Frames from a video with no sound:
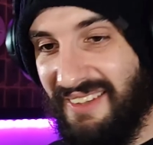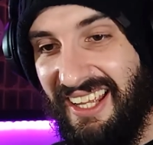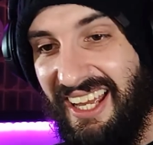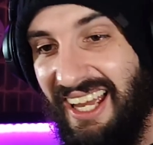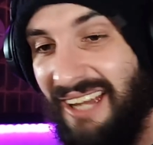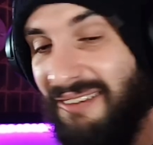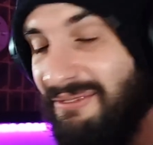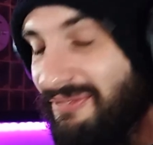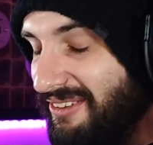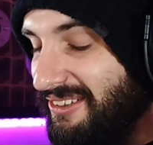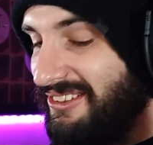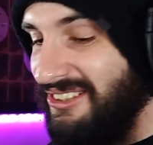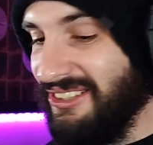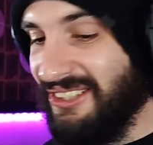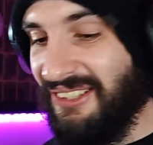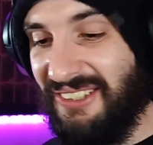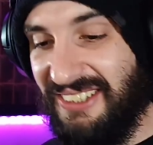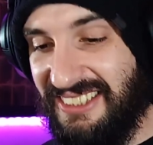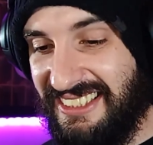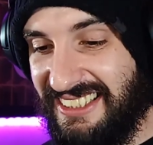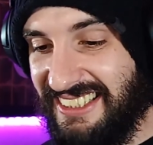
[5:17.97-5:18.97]
If the
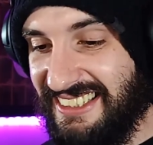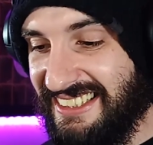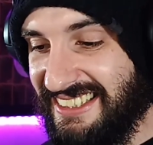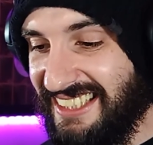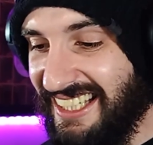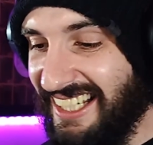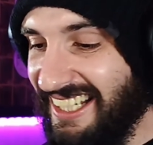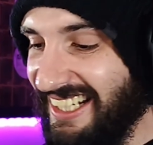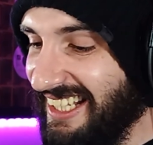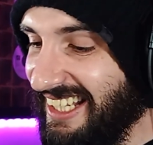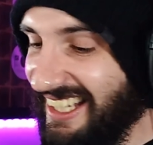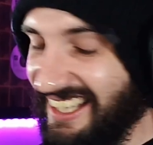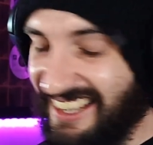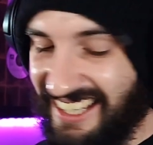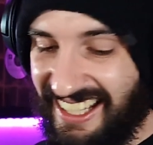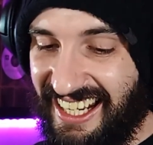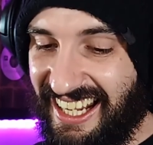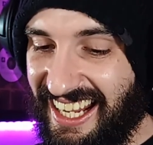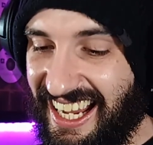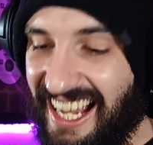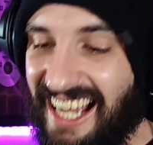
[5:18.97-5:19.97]
church is saying it,
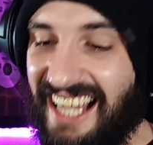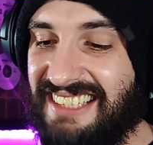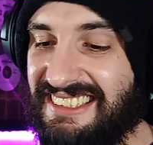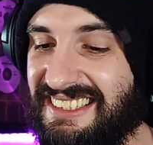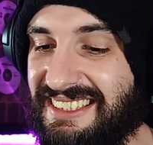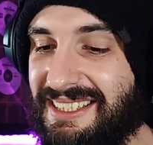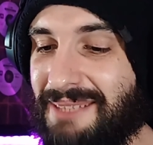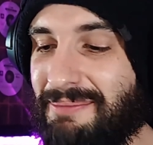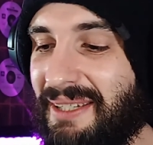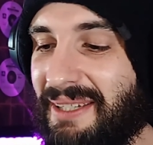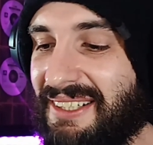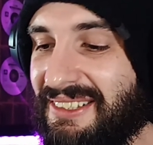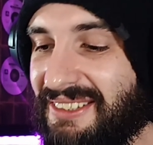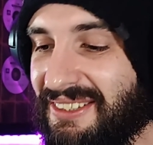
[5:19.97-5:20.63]
then it has to be